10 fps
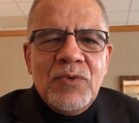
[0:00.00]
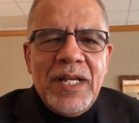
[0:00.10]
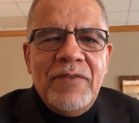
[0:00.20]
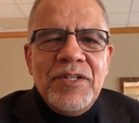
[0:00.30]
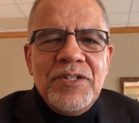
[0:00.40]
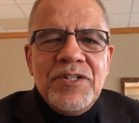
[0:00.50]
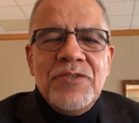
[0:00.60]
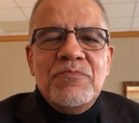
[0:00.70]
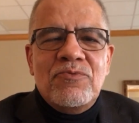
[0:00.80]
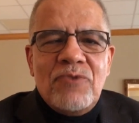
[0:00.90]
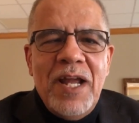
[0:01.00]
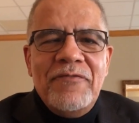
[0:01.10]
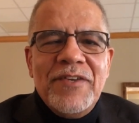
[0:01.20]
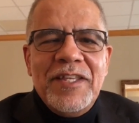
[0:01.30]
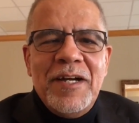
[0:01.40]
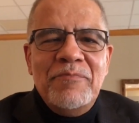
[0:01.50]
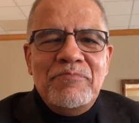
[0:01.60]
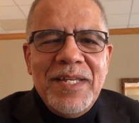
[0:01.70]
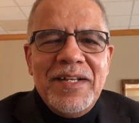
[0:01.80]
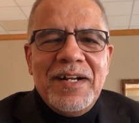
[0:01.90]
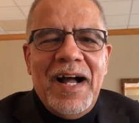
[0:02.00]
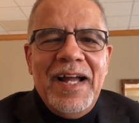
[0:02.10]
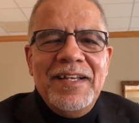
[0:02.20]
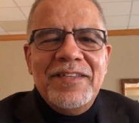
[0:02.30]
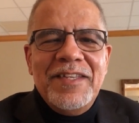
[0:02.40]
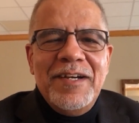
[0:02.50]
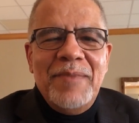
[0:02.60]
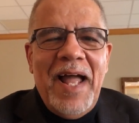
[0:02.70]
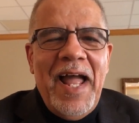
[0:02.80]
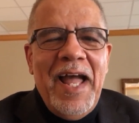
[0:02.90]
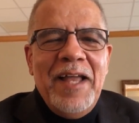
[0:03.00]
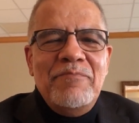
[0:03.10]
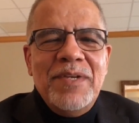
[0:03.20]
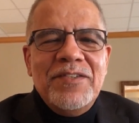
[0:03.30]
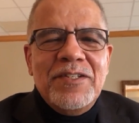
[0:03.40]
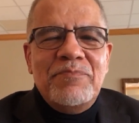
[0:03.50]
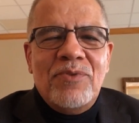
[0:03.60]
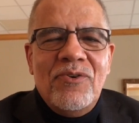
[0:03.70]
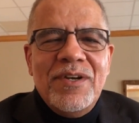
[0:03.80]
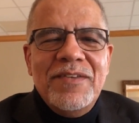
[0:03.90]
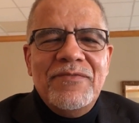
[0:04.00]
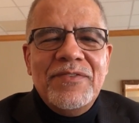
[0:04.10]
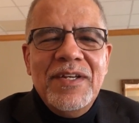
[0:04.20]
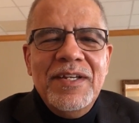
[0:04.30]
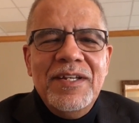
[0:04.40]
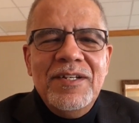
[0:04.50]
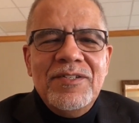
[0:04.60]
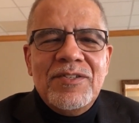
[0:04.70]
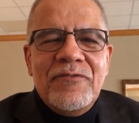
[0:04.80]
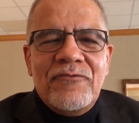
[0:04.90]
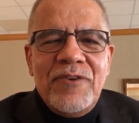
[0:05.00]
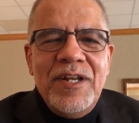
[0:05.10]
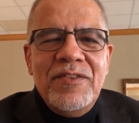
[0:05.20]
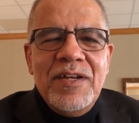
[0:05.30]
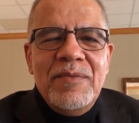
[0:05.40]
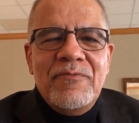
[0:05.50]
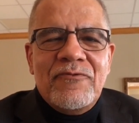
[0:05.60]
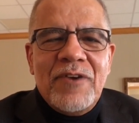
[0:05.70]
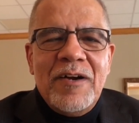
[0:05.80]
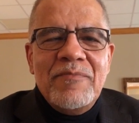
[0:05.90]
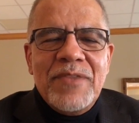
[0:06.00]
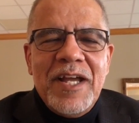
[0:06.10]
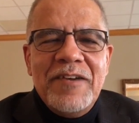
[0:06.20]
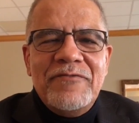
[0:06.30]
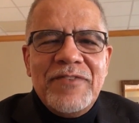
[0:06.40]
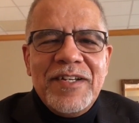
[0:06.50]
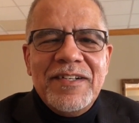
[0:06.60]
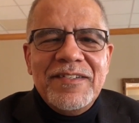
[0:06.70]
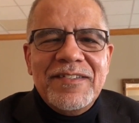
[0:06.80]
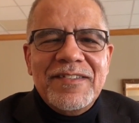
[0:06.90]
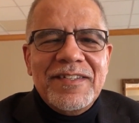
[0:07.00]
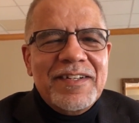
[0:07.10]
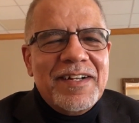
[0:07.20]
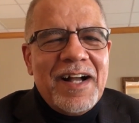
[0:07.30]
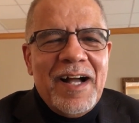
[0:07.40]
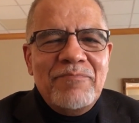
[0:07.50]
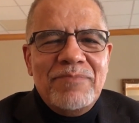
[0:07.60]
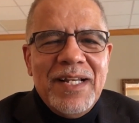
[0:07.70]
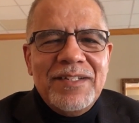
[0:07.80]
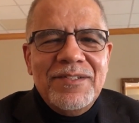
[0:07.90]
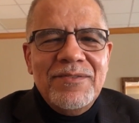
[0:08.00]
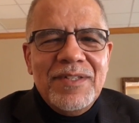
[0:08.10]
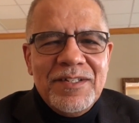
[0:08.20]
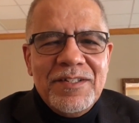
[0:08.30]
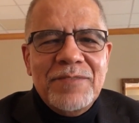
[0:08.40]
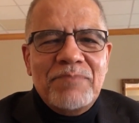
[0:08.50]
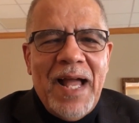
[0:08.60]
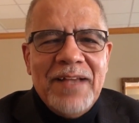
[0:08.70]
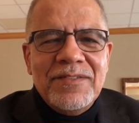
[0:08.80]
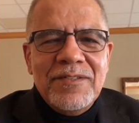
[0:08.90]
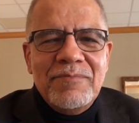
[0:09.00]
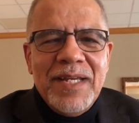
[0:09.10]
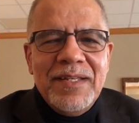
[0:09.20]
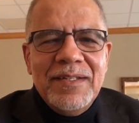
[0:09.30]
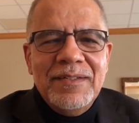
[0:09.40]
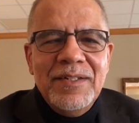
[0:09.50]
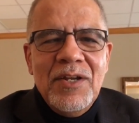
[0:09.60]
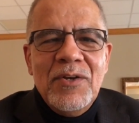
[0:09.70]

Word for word: Whatever you do, pray for them, be kind to them, and be supportive to free them from their fears. God bless you. This is Pastor Macon.